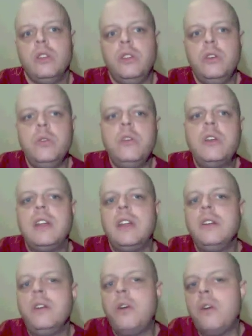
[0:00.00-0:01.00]
You
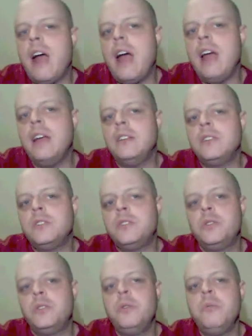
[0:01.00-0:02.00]
can cry
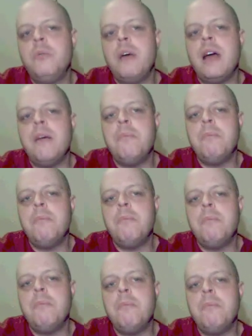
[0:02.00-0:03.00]
into my
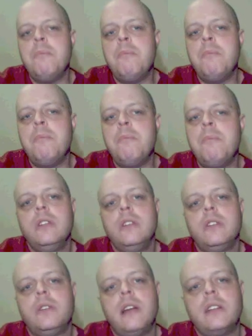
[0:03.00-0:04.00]
mouth
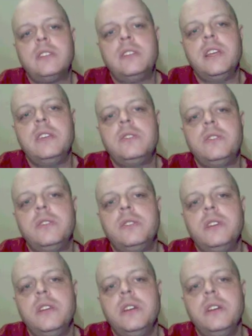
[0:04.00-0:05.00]
so I can taste your
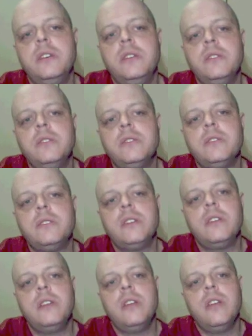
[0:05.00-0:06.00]
tears.
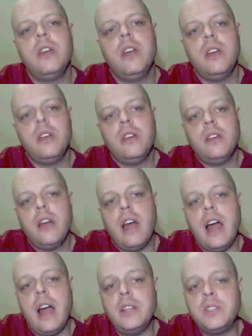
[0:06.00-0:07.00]

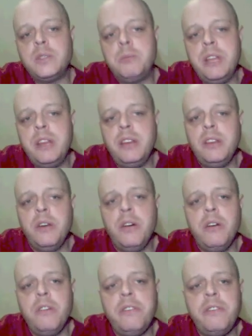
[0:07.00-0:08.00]
I'd spit in
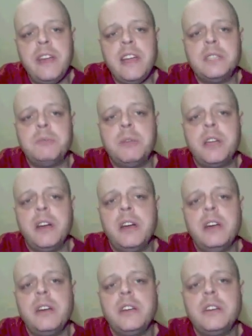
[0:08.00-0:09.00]
your face
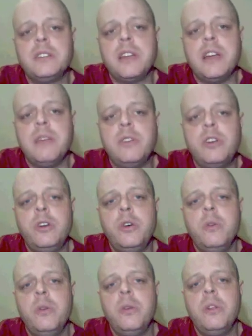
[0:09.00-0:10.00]
because I'm
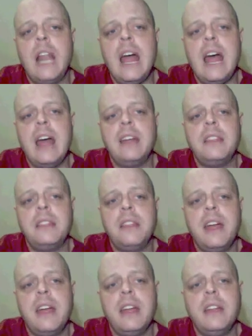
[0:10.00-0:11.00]
cool like
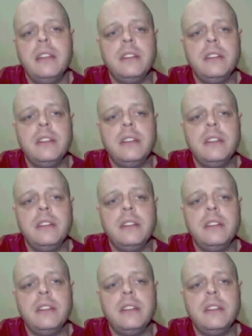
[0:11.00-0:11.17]
that.